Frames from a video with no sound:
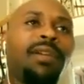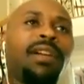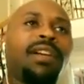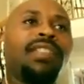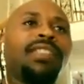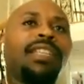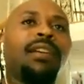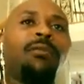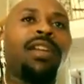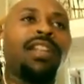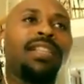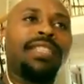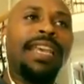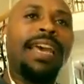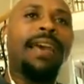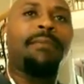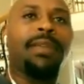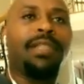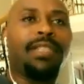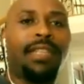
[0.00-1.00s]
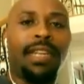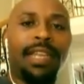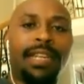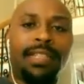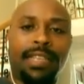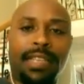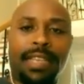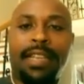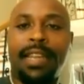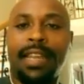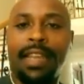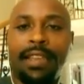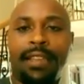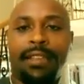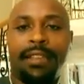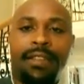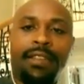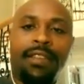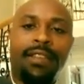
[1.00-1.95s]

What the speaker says: because they want to tap into their DNA,